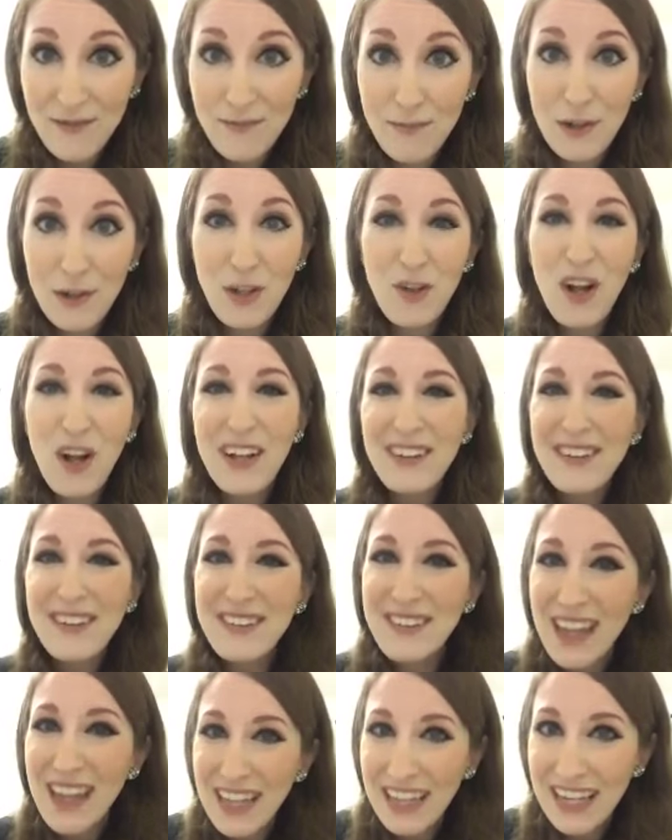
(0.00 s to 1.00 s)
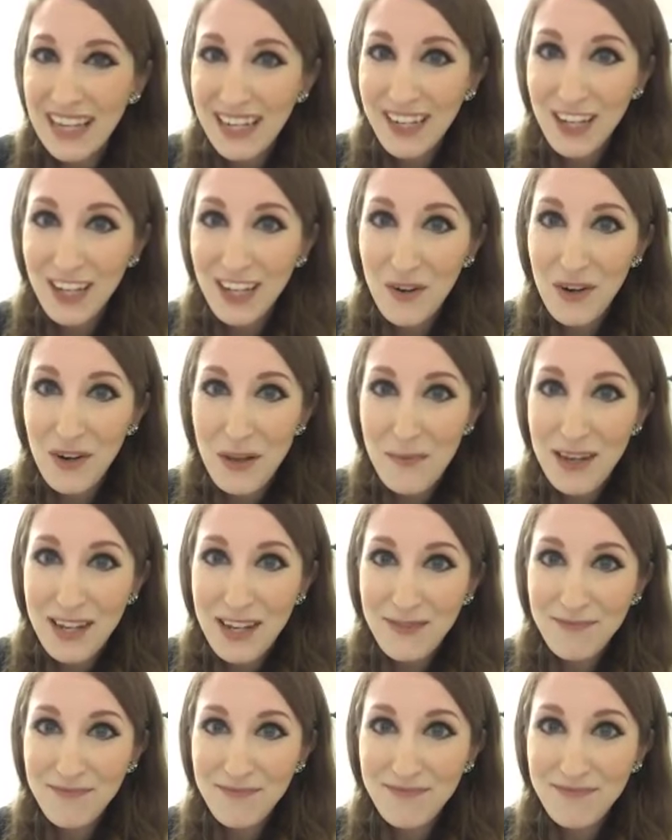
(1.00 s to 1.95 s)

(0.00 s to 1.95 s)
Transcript: But you're not selling, you know what I mean?